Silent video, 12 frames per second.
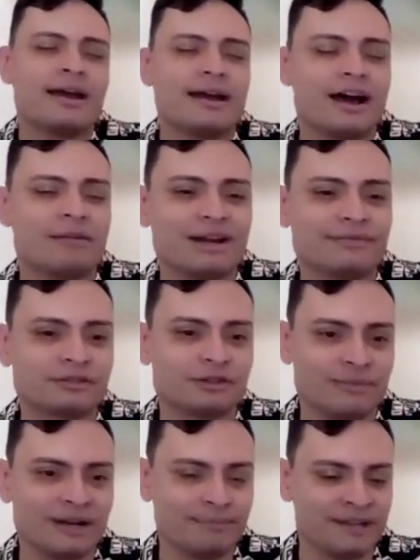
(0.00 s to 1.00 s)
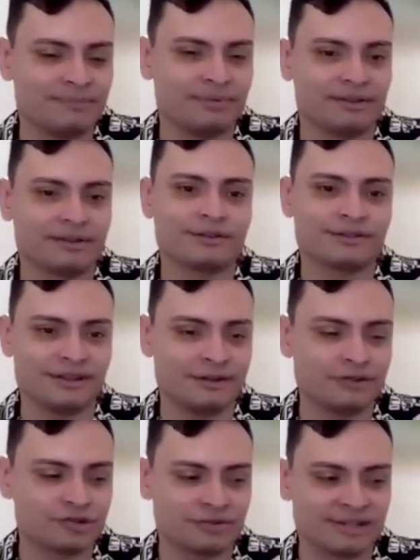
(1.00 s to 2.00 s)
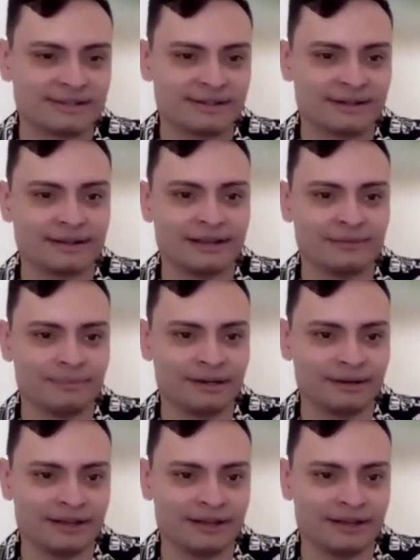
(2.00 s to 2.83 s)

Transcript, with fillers: and we have so many people that are interested in, be,